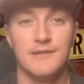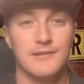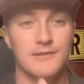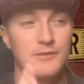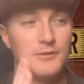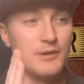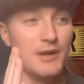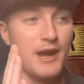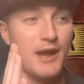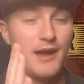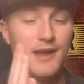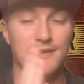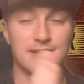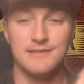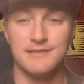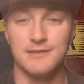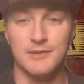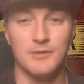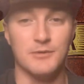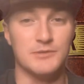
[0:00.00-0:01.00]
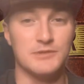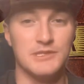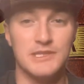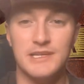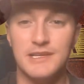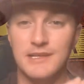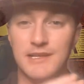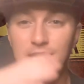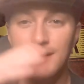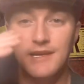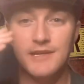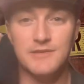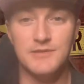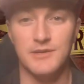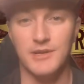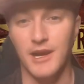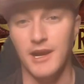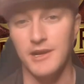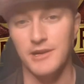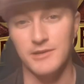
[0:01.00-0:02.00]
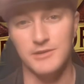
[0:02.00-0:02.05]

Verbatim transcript: You got the OG clays, you got